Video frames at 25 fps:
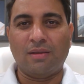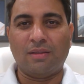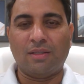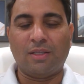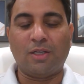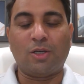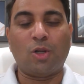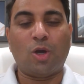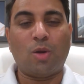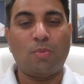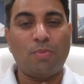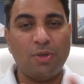
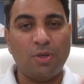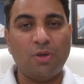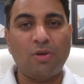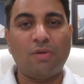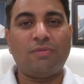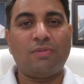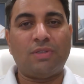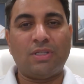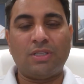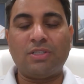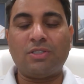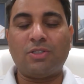The topic
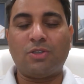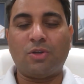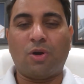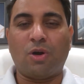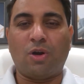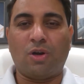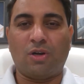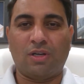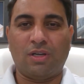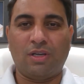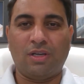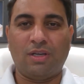of this
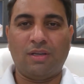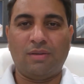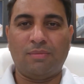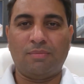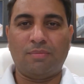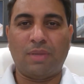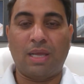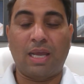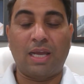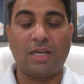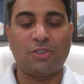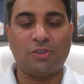talk
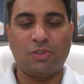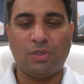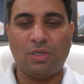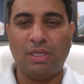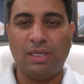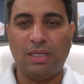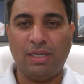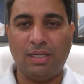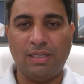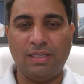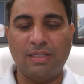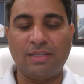
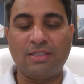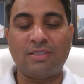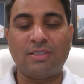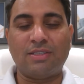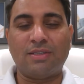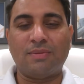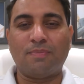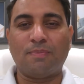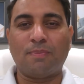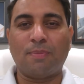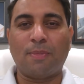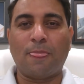actually is
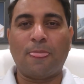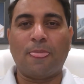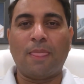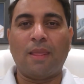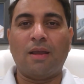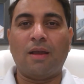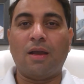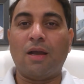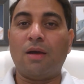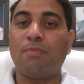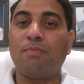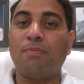
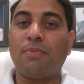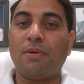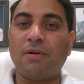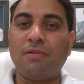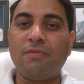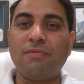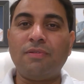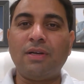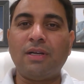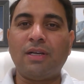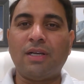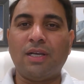a
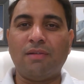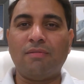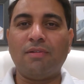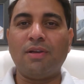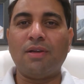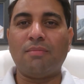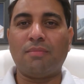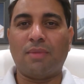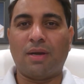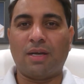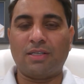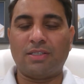perfect
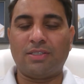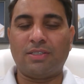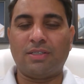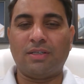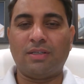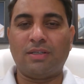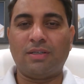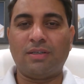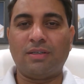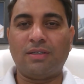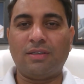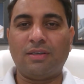living
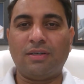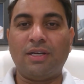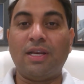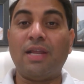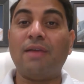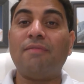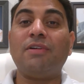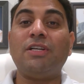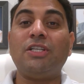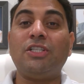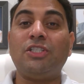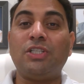master
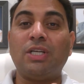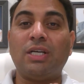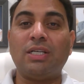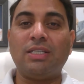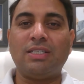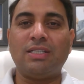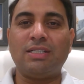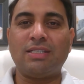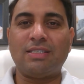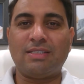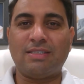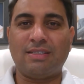never
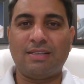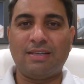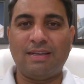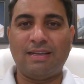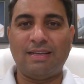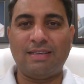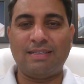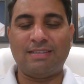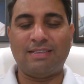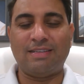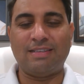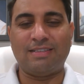judges
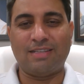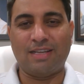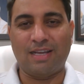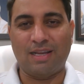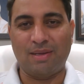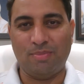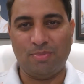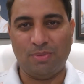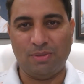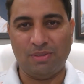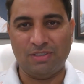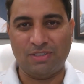his
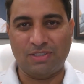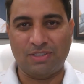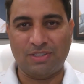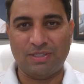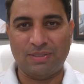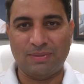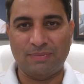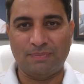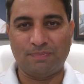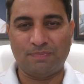disciples.